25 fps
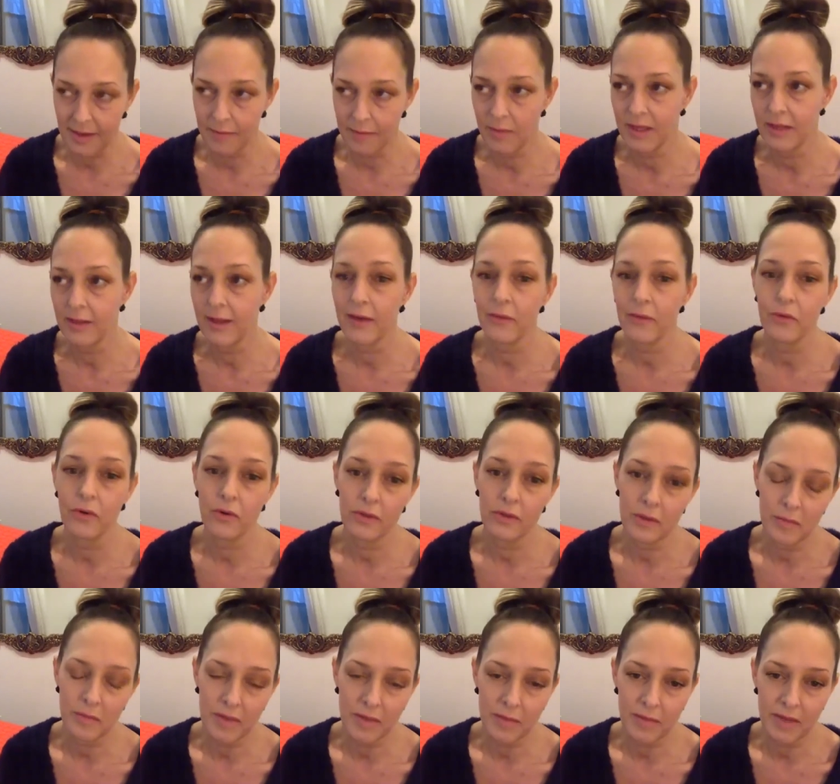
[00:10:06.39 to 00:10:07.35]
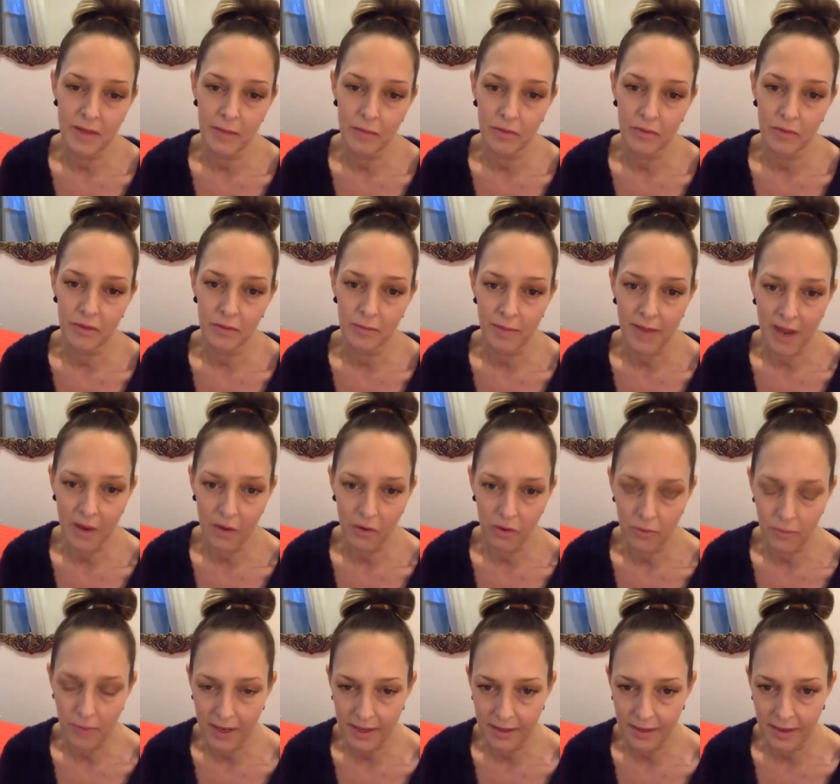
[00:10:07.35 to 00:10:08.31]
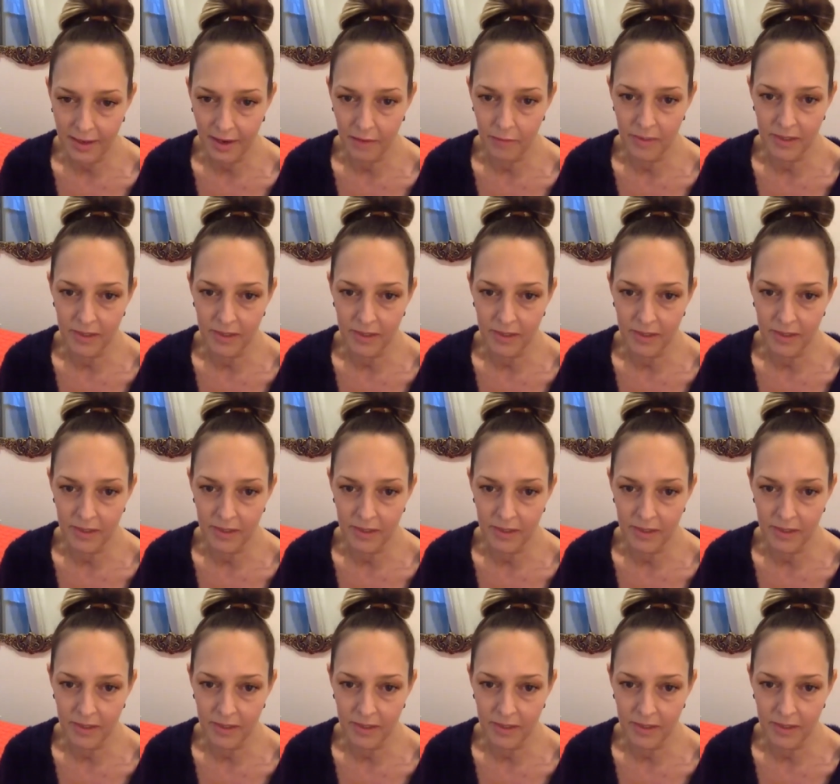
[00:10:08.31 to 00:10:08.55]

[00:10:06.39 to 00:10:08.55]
I mean, that would only be people in power right now,